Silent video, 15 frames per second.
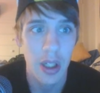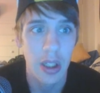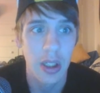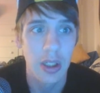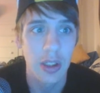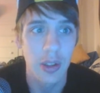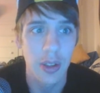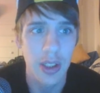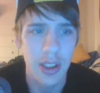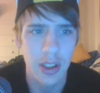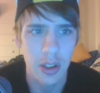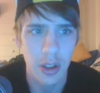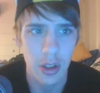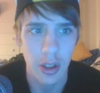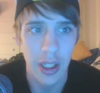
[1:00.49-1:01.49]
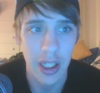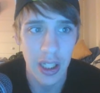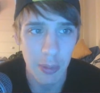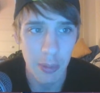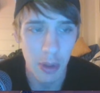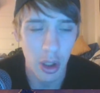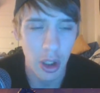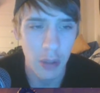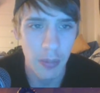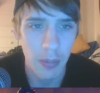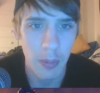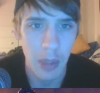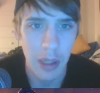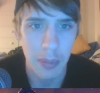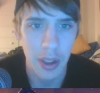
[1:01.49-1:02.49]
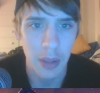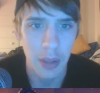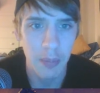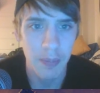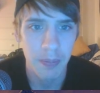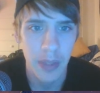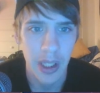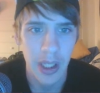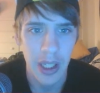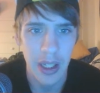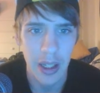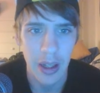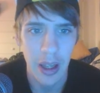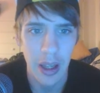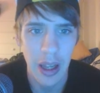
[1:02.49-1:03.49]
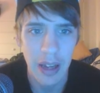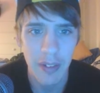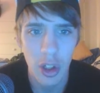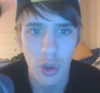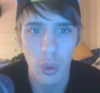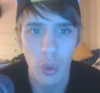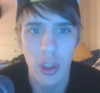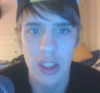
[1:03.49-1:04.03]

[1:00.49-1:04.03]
So this is a good late game card, in my opinion. And having the quest